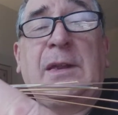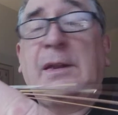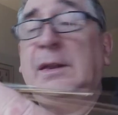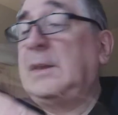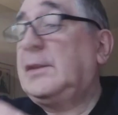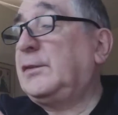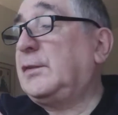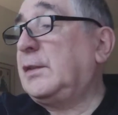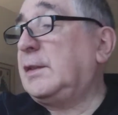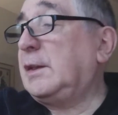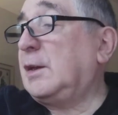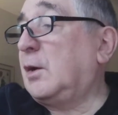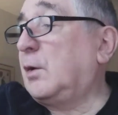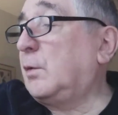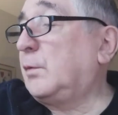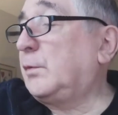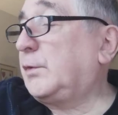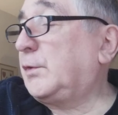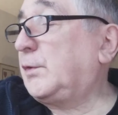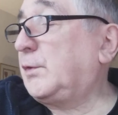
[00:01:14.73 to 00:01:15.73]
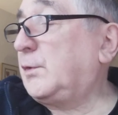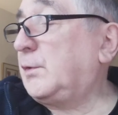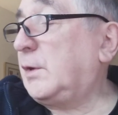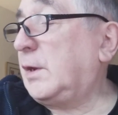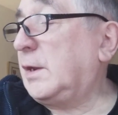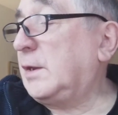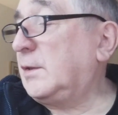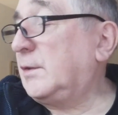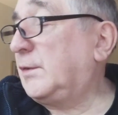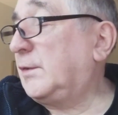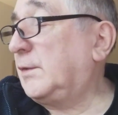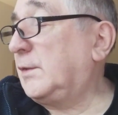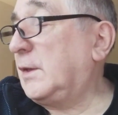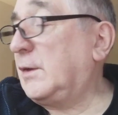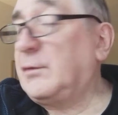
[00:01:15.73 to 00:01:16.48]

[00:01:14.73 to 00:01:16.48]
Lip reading: These are the old strings